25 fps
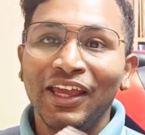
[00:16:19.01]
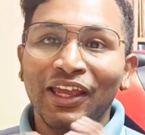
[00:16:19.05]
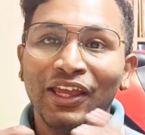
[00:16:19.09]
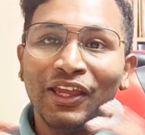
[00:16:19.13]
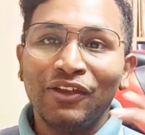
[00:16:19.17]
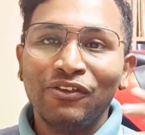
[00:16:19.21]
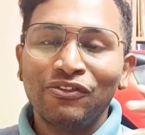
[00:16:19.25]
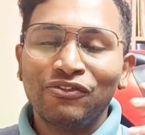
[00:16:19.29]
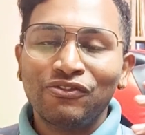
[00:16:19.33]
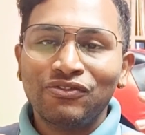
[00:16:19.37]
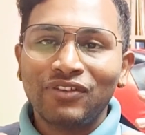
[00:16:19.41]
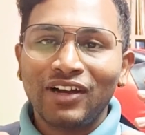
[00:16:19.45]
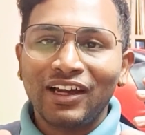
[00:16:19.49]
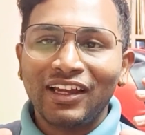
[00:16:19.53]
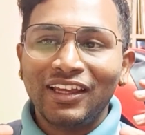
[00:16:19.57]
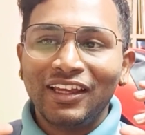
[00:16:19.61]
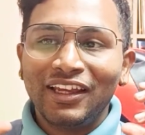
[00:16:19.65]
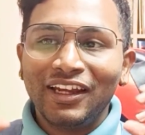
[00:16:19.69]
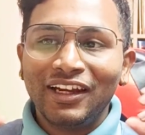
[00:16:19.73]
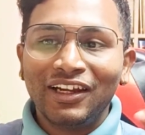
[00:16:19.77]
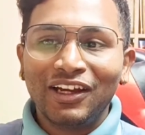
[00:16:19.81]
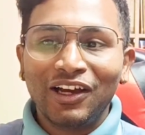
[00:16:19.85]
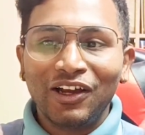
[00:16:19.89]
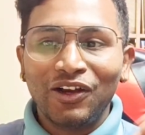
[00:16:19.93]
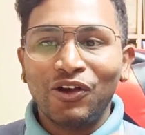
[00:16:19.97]
If I
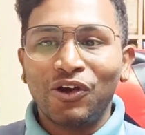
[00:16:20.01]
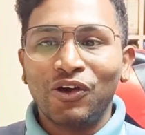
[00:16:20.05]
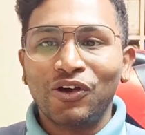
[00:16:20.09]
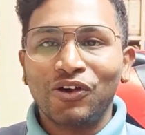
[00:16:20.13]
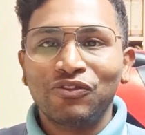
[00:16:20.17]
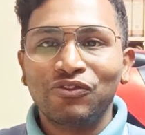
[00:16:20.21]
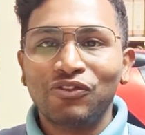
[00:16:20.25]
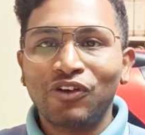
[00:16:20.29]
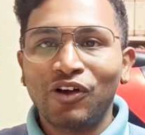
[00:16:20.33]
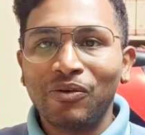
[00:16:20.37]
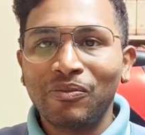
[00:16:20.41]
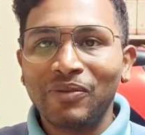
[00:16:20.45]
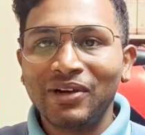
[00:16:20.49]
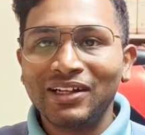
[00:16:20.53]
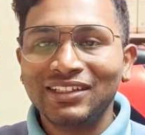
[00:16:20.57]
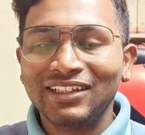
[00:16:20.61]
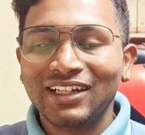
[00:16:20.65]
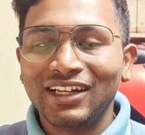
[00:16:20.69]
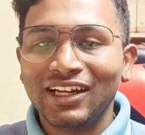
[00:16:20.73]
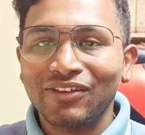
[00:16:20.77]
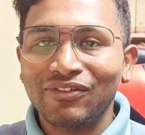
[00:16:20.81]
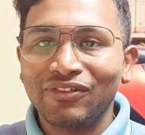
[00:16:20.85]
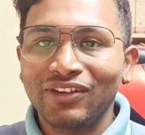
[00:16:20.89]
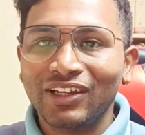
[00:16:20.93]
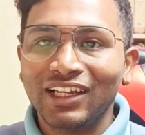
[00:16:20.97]
get a lot of comments
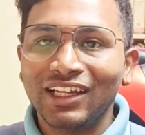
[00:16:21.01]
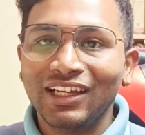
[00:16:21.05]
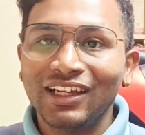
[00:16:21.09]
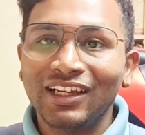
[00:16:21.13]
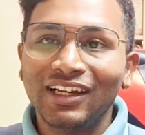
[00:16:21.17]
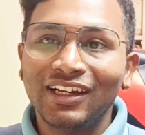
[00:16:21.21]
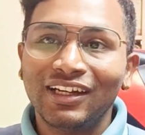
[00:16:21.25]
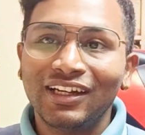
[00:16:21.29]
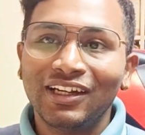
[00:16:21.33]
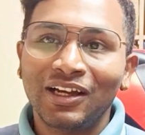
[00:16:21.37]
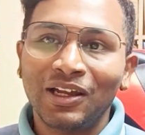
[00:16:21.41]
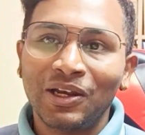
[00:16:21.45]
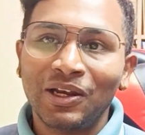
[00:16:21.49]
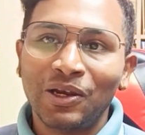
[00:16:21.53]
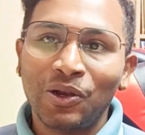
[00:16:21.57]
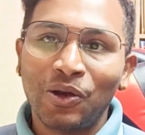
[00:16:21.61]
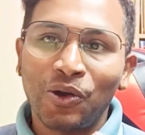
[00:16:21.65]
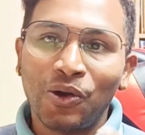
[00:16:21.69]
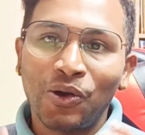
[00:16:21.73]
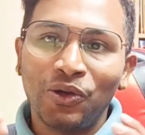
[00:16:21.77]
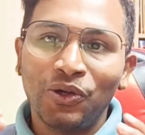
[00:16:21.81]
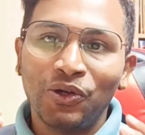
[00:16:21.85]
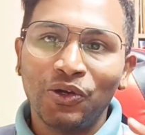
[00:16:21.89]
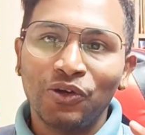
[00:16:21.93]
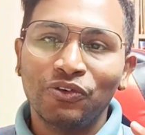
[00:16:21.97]
and if I get a
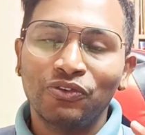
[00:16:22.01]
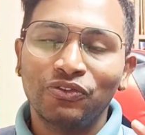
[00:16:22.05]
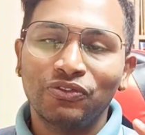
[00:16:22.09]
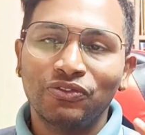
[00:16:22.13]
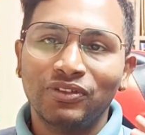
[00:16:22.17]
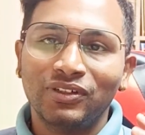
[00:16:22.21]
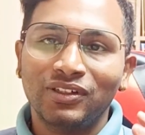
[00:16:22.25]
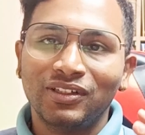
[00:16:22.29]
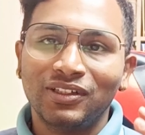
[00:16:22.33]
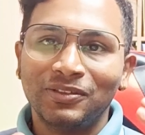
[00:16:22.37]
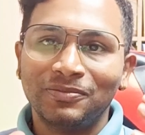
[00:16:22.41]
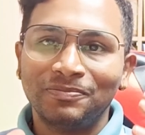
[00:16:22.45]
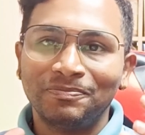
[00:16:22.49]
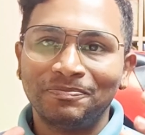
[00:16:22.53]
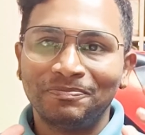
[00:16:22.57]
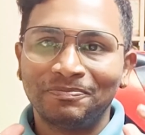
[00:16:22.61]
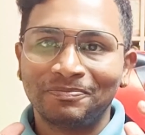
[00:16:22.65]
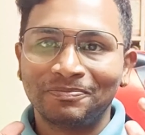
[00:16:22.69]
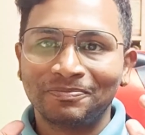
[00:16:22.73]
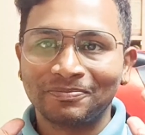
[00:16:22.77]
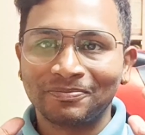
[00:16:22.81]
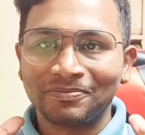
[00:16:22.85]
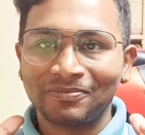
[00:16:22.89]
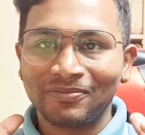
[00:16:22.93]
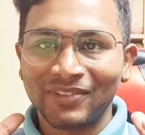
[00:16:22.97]
lot of
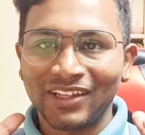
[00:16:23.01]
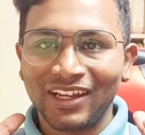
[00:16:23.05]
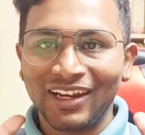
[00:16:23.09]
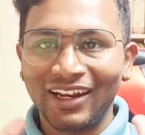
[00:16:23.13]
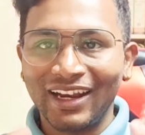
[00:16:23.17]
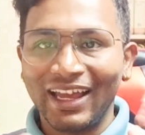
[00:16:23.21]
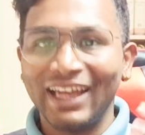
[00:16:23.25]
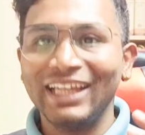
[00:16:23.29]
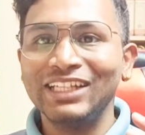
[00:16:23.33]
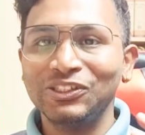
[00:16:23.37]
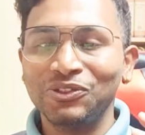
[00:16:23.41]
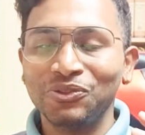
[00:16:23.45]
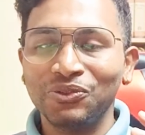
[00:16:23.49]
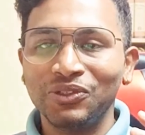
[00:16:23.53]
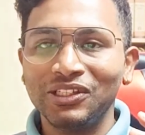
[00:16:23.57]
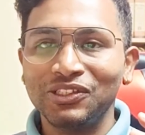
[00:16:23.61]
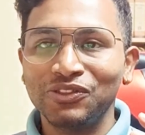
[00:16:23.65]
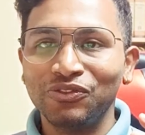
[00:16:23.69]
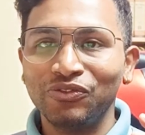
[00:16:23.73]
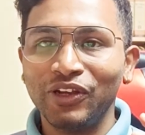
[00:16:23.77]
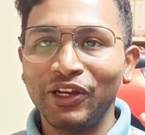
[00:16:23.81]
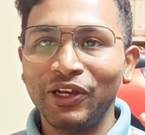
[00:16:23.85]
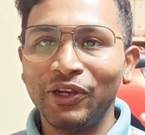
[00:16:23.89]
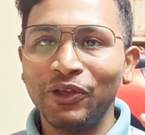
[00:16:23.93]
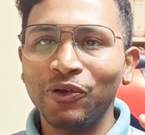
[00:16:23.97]
likes to this
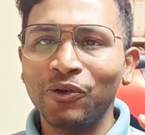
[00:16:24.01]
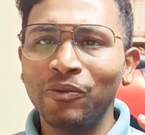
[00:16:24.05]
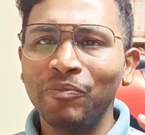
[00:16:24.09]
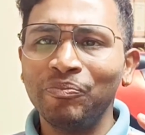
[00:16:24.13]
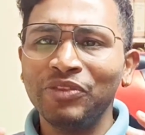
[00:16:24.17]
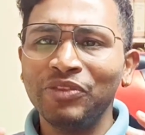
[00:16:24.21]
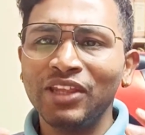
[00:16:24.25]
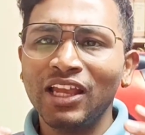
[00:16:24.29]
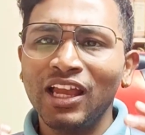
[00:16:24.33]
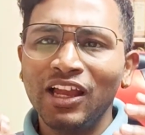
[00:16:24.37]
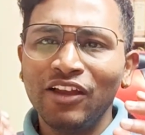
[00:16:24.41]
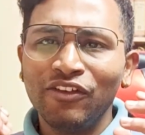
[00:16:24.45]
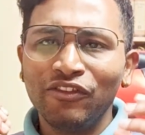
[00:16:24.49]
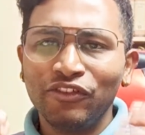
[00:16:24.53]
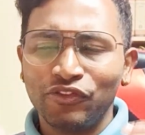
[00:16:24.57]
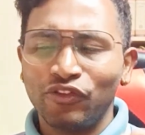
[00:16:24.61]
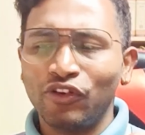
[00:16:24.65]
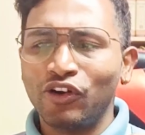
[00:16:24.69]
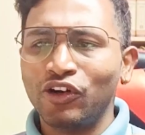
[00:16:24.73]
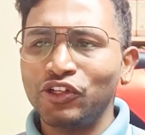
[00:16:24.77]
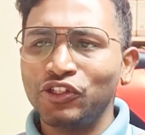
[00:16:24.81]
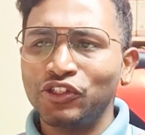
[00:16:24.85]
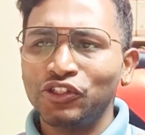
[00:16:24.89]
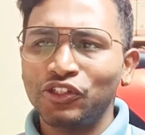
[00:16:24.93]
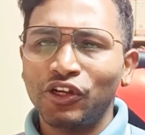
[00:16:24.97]
video,
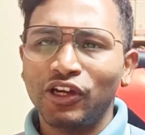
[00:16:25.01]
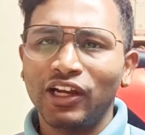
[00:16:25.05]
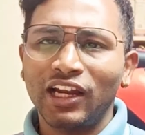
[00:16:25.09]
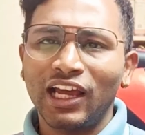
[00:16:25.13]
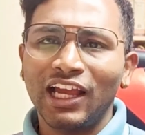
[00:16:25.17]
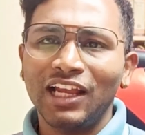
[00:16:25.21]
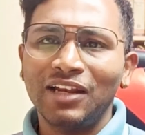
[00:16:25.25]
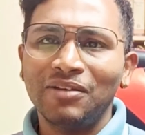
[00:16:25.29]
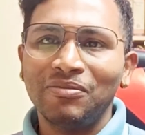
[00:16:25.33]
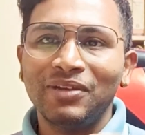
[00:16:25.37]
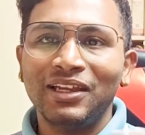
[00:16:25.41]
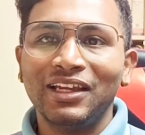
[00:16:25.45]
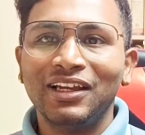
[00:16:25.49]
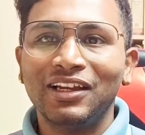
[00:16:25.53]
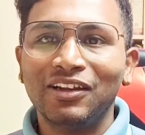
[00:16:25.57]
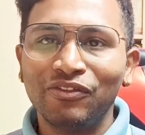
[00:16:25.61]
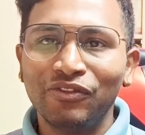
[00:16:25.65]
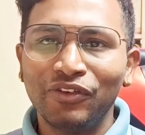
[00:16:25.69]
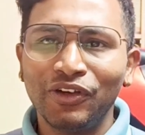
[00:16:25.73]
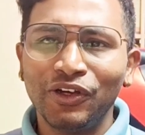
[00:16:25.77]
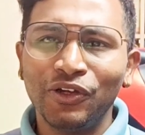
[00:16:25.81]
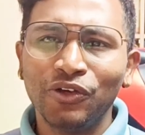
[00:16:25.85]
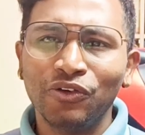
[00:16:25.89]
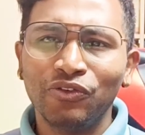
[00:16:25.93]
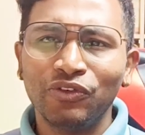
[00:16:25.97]
for sure I'll make a
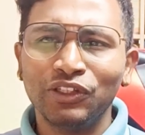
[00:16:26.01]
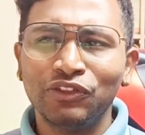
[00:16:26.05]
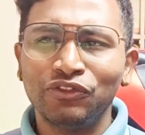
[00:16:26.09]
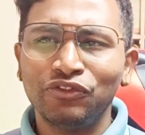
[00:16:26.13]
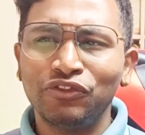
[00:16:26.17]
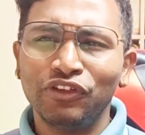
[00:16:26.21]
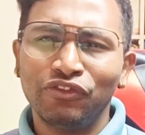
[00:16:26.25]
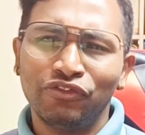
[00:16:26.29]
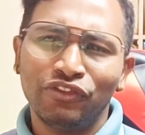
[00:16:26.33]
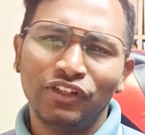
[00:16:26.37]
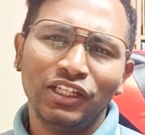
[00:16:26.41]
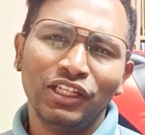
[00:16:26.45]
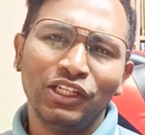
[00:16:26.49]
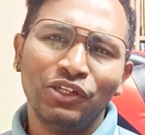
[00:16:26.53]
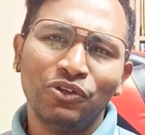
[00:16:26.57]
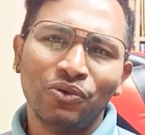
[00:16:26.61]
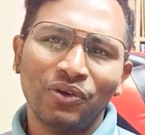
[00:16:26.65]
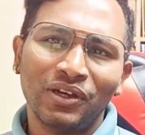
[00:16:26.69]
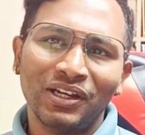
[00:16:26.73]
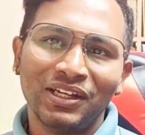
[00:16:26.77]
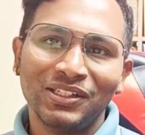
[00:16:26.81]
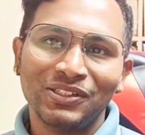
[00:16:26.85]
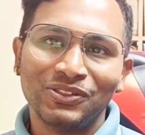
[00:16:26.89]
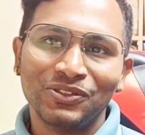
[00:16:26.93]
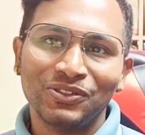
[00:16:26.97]
video with 50
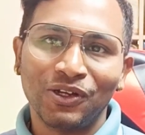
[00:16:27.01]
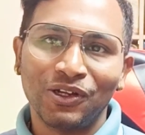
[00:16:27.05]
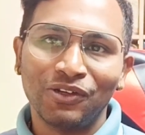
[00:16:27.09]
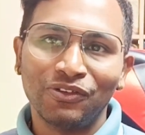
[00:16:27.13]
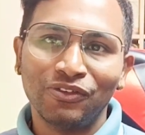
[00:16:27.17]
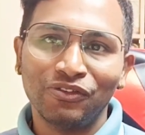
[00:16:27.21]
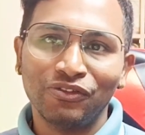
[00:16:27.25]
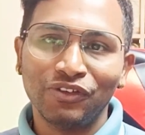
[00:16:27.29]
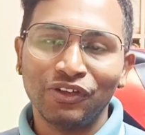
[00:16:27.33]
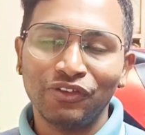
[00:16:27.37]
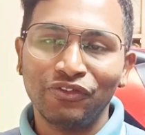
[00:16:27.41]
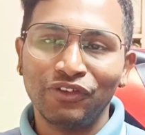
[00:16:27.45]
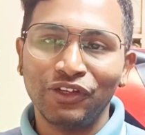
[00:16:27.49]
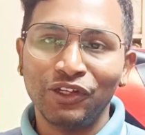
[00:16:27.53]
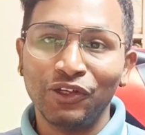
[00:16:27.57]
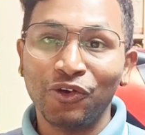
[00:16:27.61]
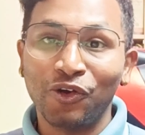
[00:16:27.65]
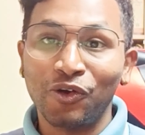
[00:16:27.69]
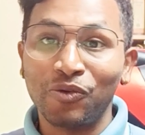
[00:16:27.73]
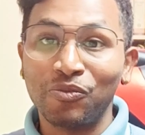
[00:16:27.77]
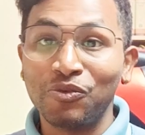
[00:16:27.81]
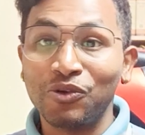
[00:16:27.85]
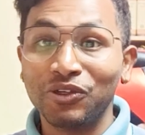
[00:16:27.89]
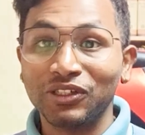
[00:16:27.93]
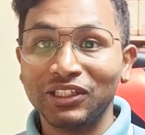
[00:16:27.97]
queries, solving 50
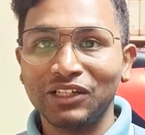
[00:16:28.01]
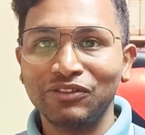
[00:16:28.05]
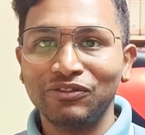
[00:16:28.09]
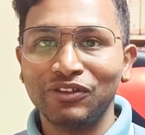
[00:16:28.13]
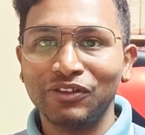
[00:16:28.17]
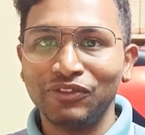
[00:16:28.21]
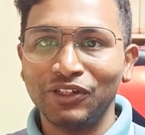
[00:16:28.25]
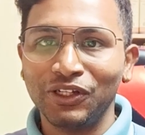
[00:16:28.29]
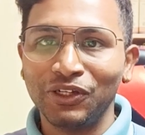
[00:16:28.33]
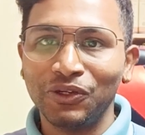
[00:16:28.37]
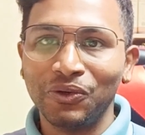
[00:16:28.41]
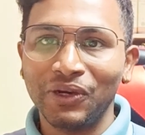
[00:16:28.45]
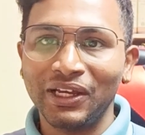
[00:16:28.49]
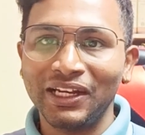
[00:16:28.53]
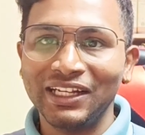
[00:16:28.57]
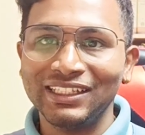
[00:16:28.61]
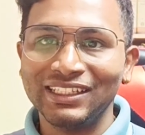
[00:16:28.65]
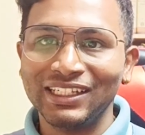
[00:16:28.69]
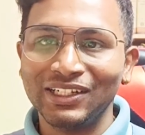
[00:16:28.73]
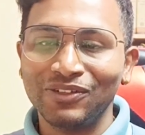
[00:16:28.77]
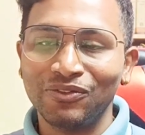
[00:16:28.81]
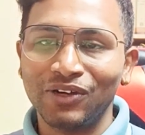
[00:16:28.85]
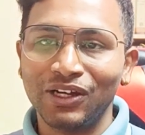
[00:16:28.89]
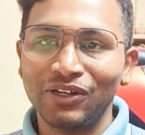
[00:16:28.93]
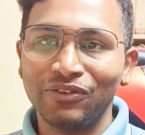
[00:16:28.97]
or more than 50
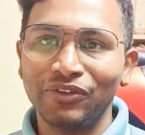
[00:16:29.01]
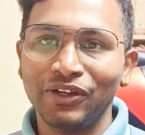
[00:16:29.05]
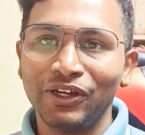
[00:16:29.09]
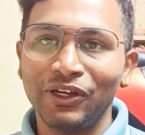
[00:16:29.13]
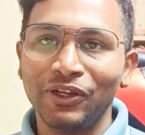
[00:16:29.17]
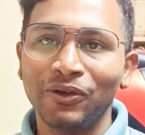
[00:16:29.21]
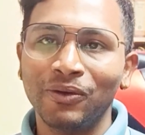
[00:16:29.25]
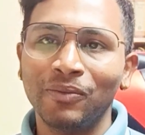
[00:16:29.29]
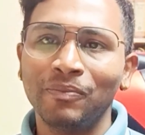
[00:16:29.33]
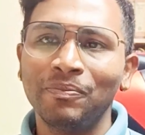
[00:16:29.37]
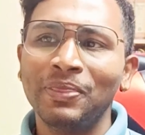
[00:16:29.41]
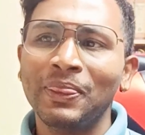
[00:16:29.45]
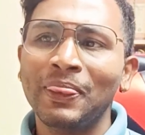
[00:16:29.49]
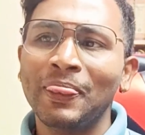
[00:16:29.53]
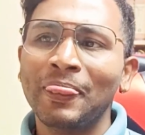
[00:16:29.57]
queries in one video.